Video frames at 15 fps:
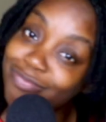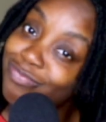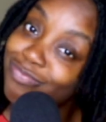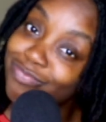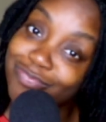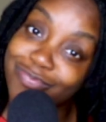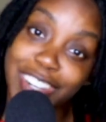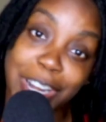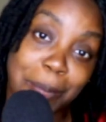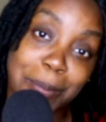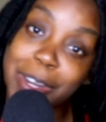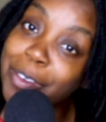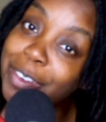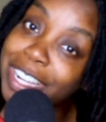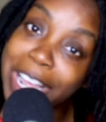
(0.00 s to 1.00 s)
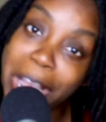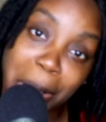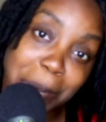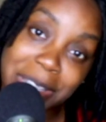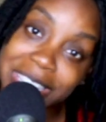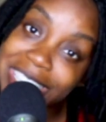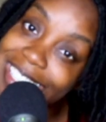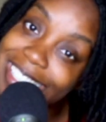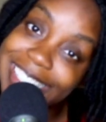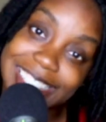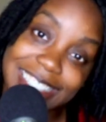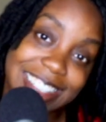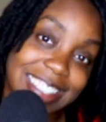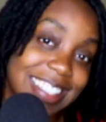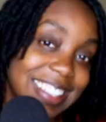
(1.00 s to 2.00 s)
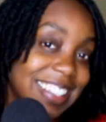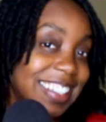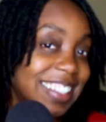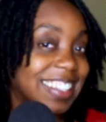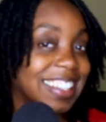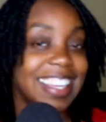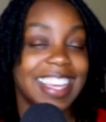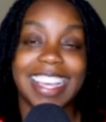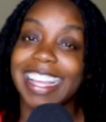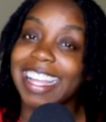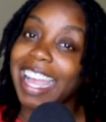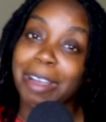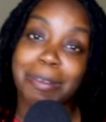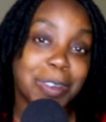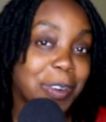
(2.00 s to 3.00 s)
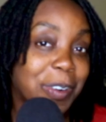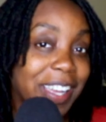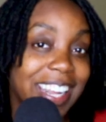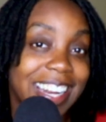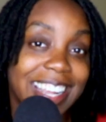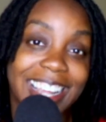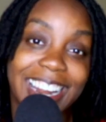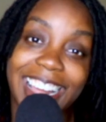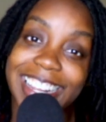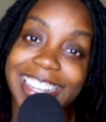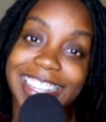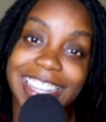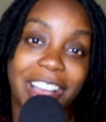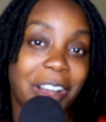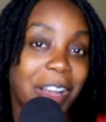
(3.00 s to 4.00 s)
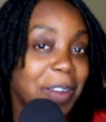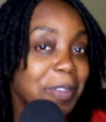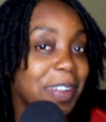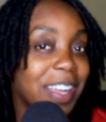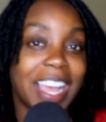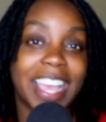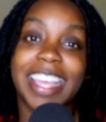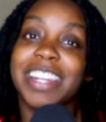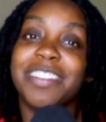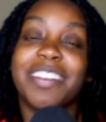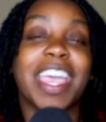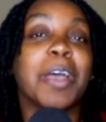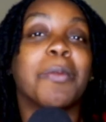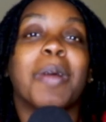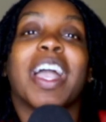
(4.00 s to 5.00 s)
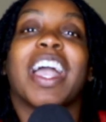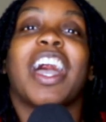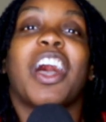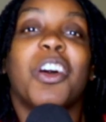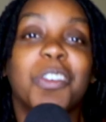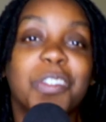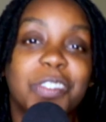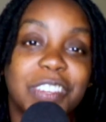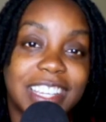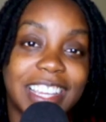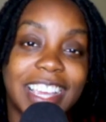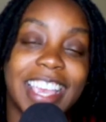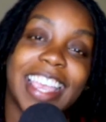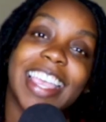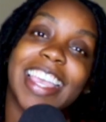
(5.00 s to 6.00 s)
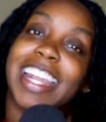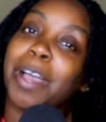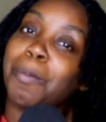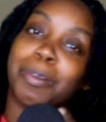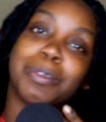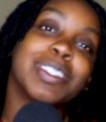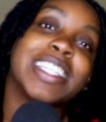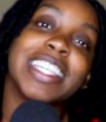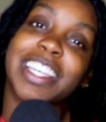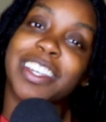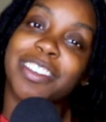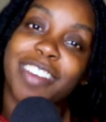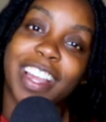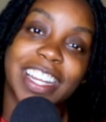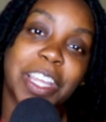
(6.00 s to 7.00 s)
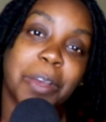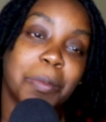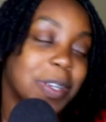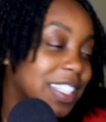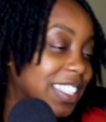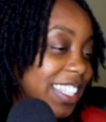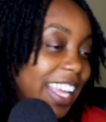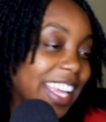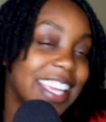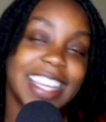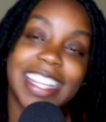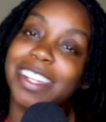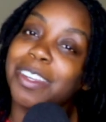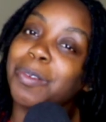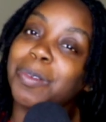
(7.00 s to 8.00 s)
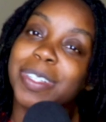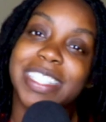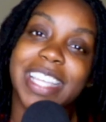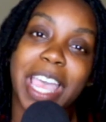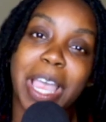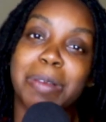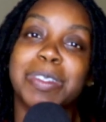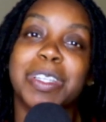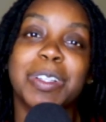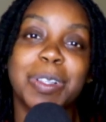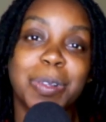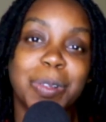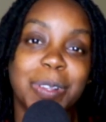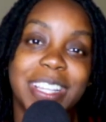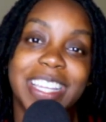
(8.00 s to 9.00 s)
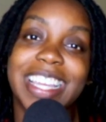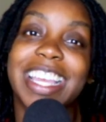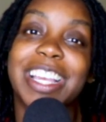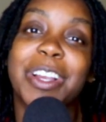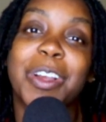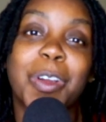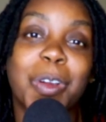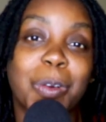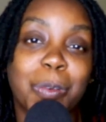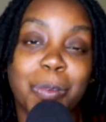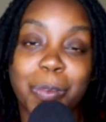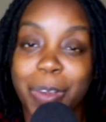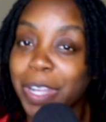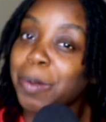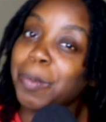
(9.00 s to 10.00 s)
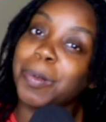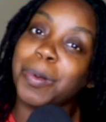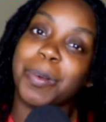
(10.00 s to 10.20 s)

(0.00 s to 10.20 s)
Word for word: Let me know in the comments. I'm going to go ahead and get out of here, y'all. I ain't even had my coffee, and I'm on 10 right now because that ending was absolutely incredible.